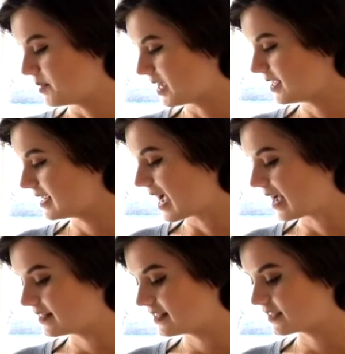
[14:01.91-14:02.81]
But
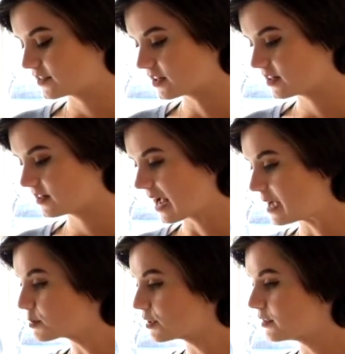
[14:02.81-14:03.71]
yeah, I think they're
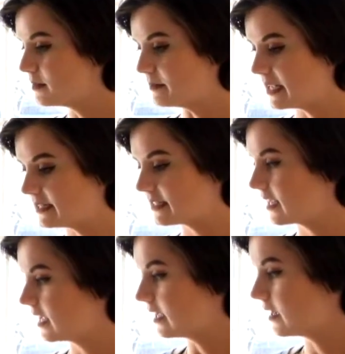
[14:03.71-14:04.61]
absolutely
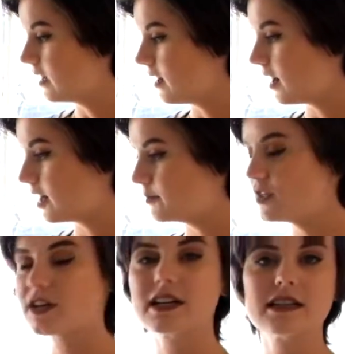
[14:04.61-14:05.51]
amazing.
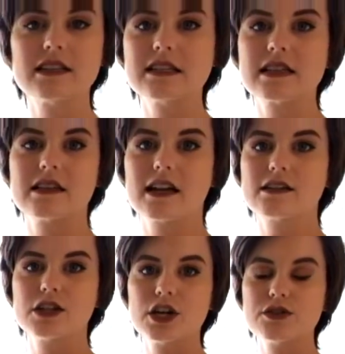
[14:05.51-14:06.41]
You can get these at
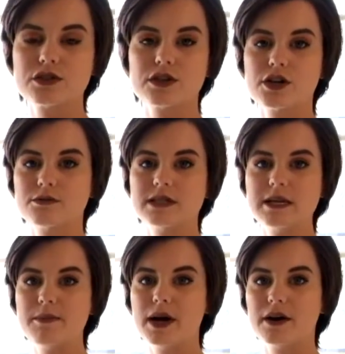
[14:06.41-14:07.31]
like Lowe's or Home
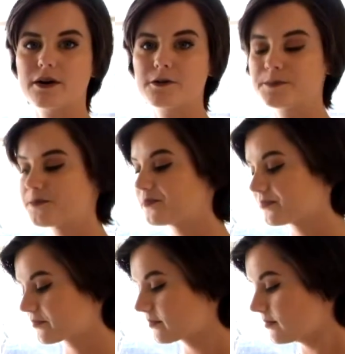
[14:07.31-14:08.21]
Depot,
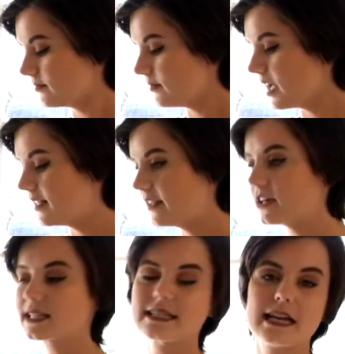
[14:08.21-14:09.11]
and
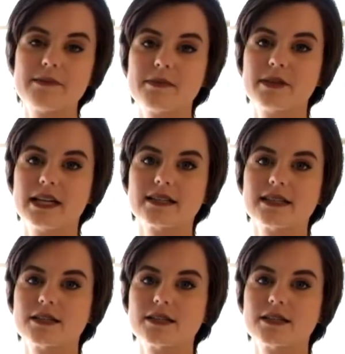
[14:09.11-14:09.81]
they're statement plants